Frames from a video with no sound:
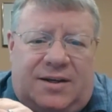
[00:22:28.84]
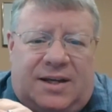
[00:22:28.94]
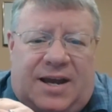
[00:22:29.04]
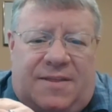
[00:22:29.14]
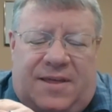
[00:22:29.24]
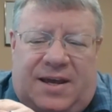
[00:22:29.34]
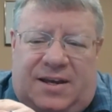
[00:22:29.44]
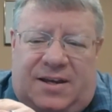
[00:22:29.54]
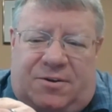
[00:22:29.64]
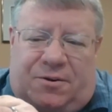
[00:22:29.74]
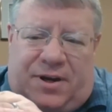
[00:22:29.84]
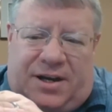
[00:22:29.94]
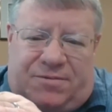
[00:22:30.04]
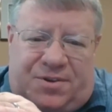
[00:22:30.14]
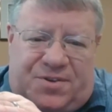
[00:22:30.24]
And then you're going to
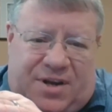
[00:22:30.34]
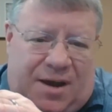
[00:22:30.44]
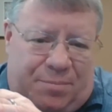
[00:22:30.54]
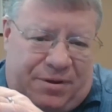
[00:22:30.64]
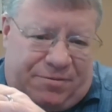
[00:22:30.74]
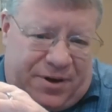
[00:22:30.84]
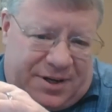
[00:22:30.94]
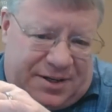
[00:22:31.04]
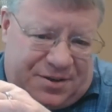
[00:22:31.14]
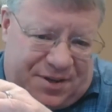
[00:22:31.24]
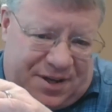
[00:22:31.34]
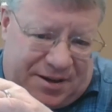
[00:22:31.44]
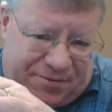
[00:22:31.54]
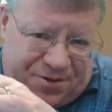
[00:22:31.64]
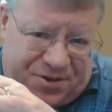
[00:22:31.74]
have to stop before you get to sea
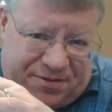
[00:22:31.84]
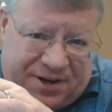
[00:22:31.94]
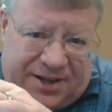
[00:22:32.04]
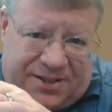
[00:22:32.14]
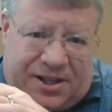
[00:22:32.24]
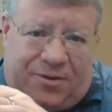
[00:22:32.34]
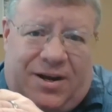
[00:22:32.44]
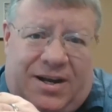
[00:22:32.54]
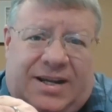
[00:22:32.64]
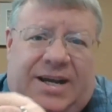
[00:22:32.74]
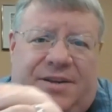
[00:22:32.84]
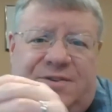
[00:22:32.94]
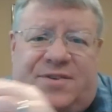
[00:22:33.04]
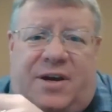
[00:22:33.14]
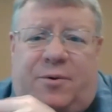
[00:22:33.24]
level. So you've got to accelerate again.
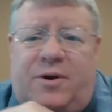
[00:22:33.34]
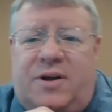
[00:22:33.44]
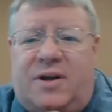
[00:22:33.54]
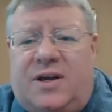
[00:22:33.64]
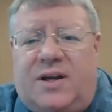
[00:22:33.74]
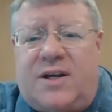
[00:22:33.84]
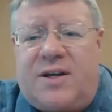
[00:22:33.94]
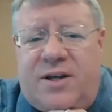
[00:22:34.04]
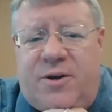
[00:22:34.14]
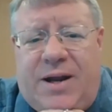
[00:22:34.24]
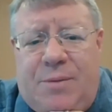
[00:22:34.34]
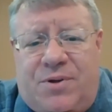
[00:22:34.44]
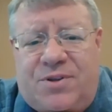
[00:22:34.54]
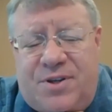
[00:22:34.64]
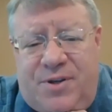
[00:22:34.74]
So we were
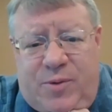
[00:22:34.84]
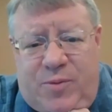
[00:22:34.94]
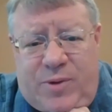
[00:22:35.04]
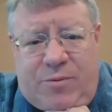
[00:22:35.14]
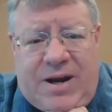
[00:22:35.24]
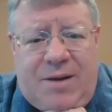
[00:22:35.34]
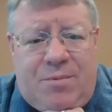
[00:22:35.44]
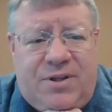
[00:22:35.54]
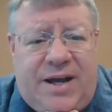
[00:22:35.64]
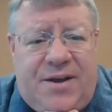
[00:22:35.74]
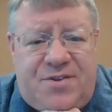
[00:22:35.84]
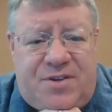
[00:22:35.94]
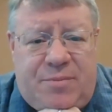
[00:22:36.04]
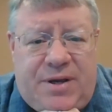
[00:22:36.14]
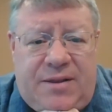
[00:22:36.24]
able to
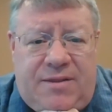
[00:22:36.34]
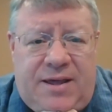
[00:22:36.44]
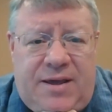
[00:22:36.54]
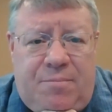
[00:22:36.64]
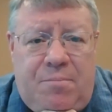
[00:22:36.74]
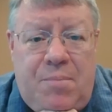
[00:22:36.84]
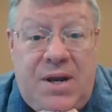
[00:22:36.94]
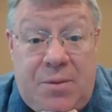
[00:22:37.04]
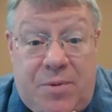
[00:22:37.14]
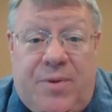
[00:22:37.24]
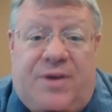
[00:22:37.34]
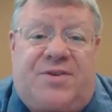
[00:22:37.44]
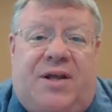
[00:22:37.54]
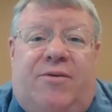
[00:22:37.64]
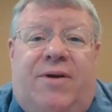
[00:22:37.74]
estimate the minimum
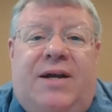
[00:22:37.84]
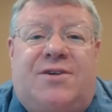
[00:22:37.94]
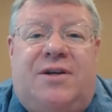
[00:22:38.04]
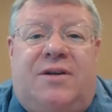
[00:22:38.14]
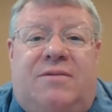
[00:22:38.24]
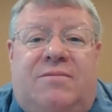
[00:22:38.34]
acceleration